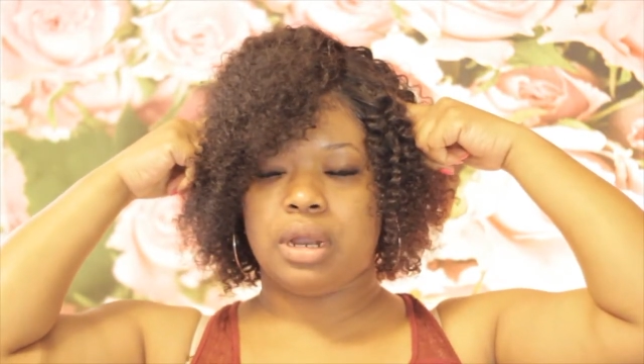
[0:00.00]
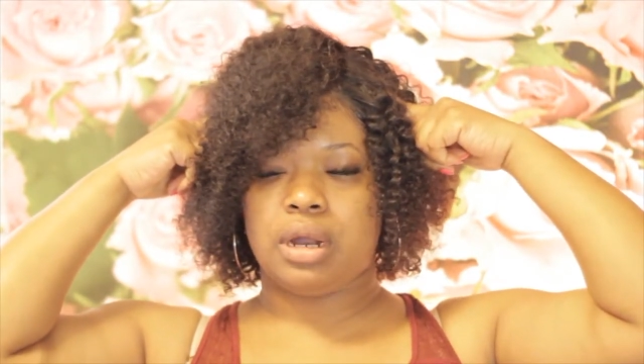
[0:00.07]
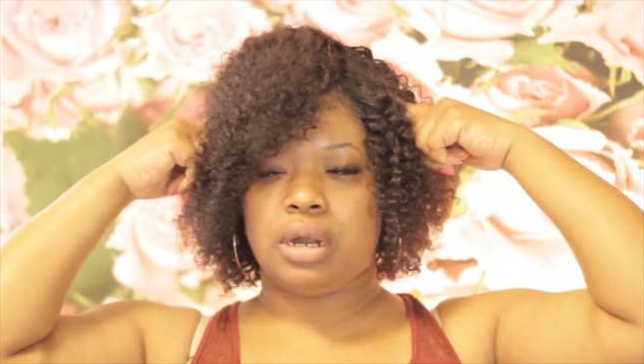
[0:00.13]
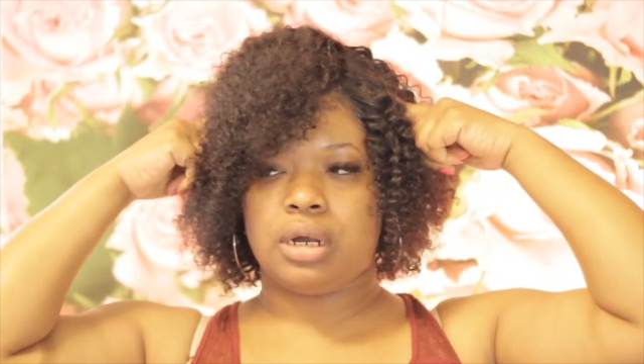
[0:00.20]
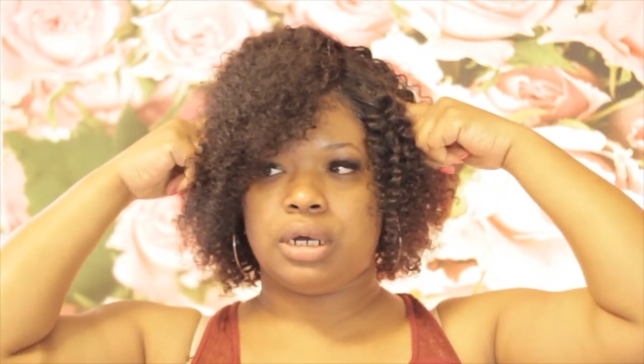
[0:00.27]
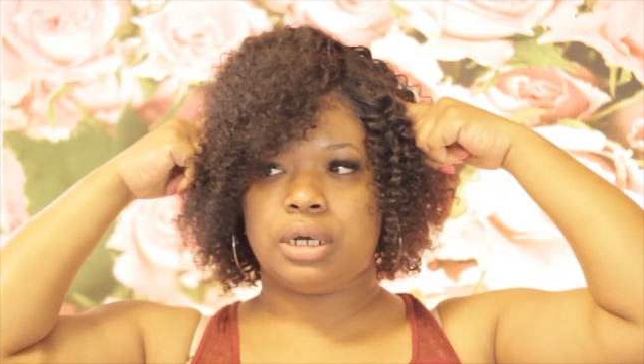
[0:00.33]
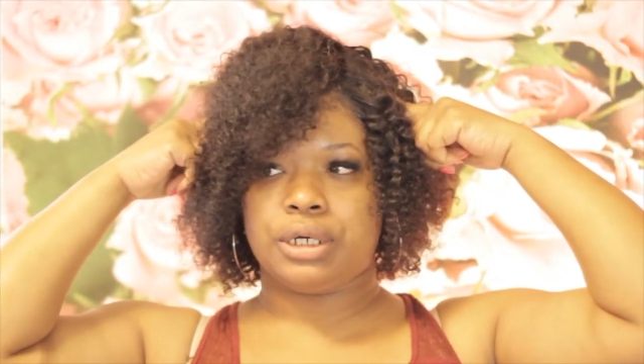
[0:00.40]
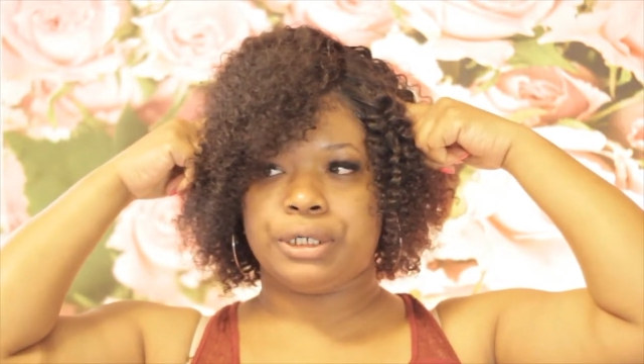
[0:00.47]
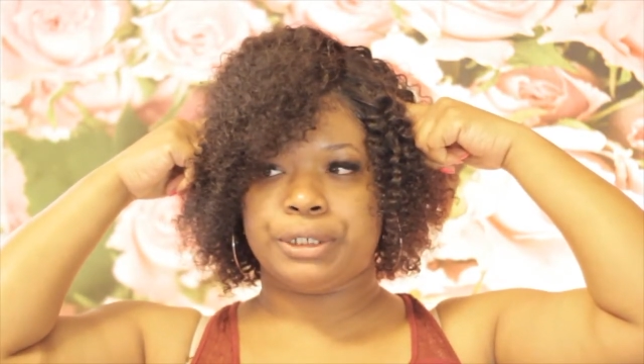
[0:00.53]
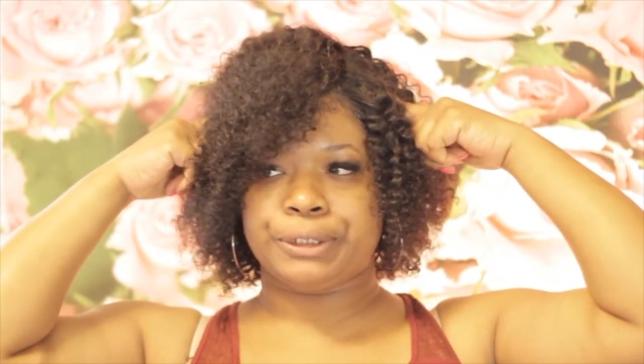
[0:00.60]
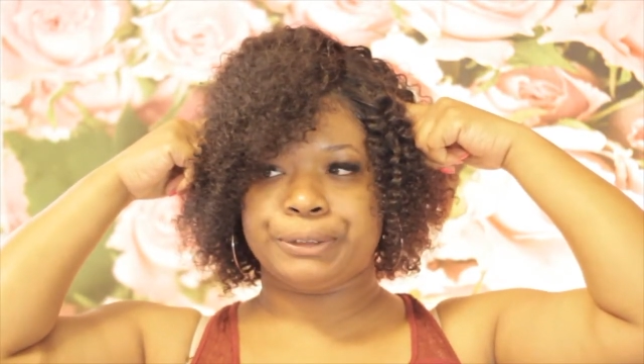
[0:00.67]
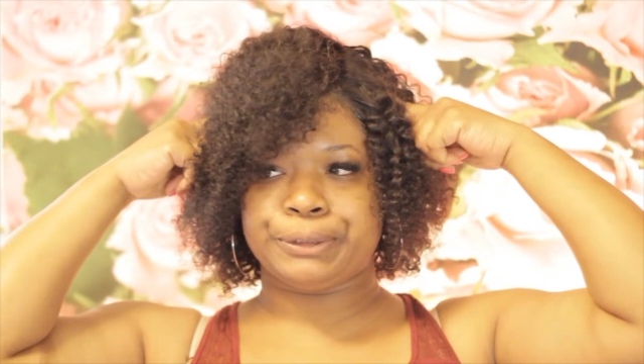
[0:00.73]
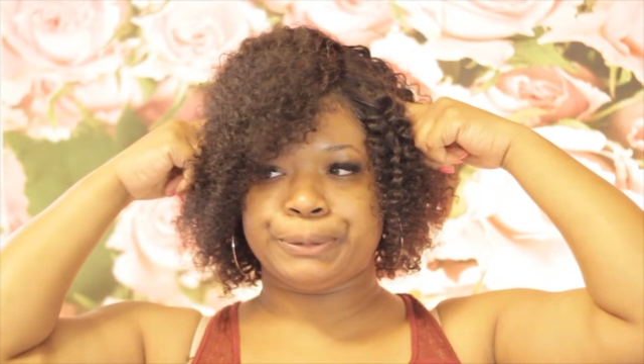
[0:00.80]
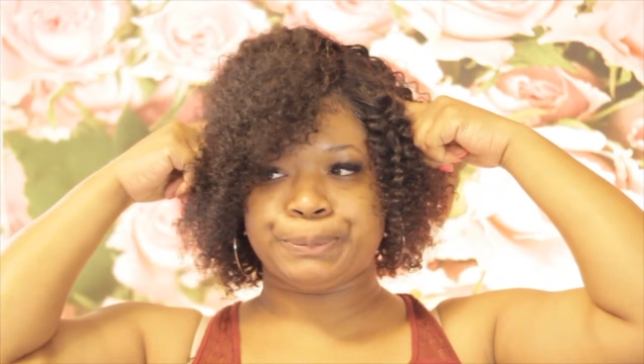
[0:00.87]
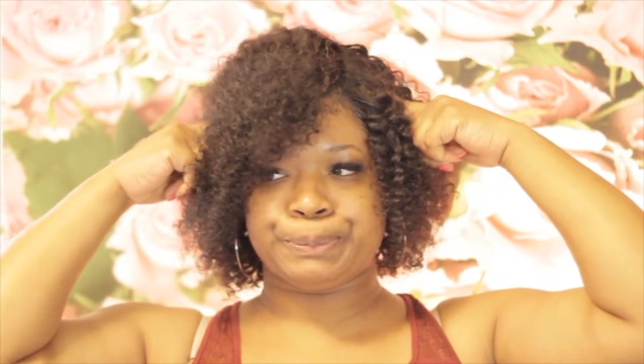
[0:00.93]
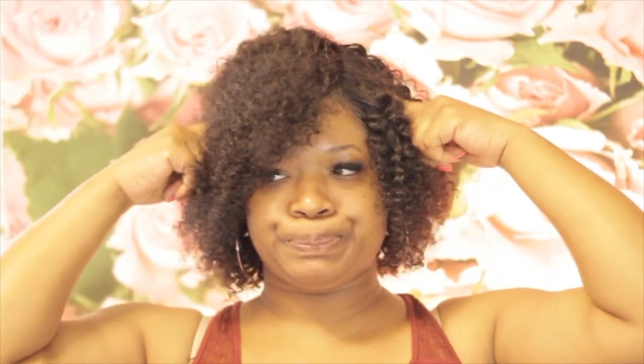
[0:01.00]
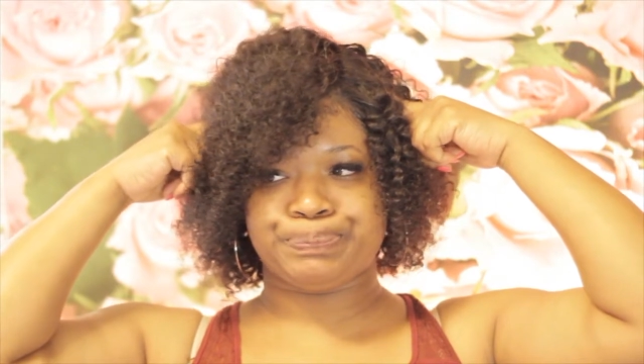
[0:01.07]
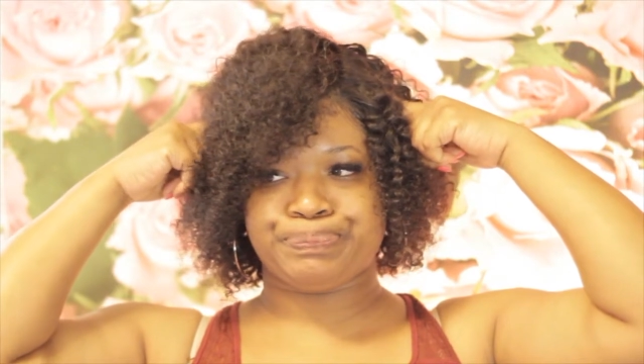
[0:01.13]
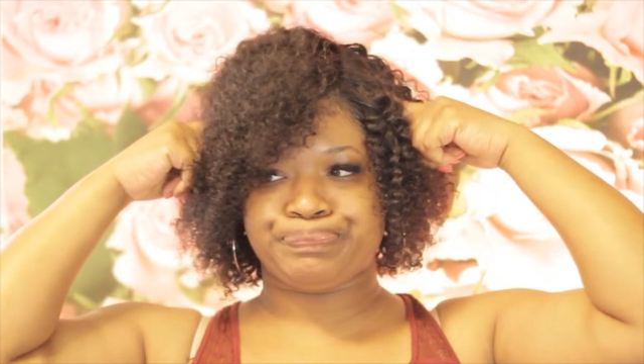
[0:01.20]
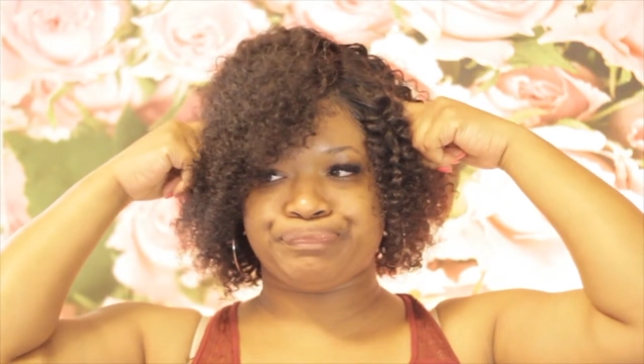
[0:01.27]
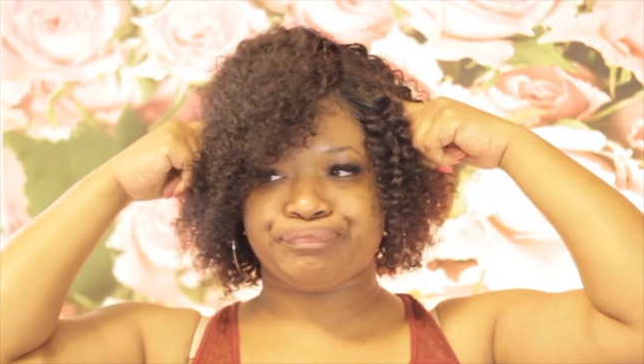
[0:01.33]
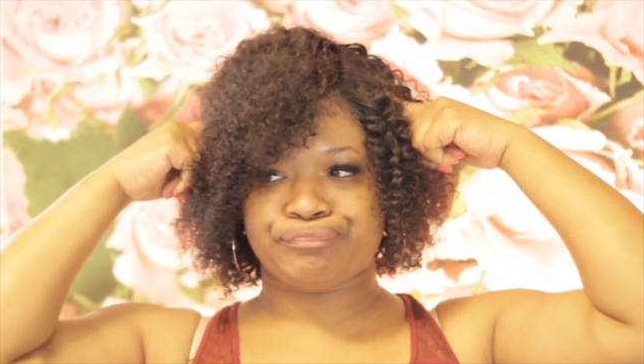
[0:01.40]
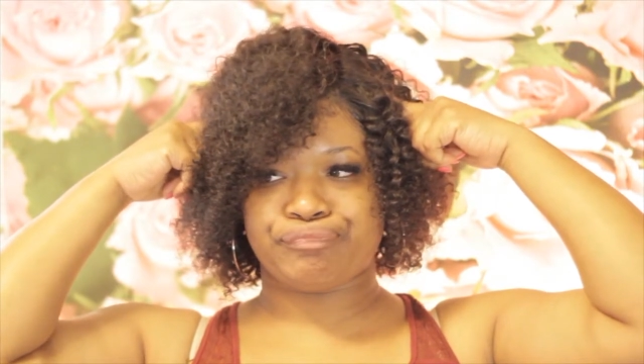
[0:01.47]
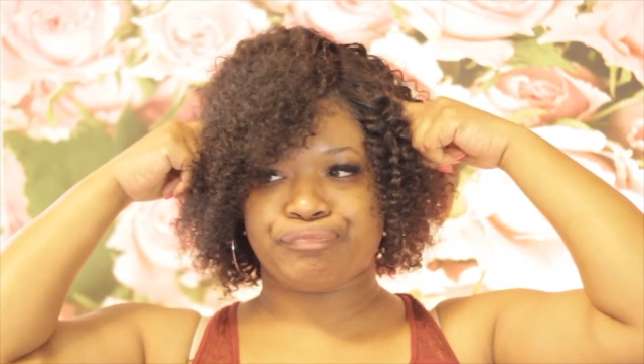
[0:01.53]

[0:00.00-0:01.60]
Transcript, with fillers: Um,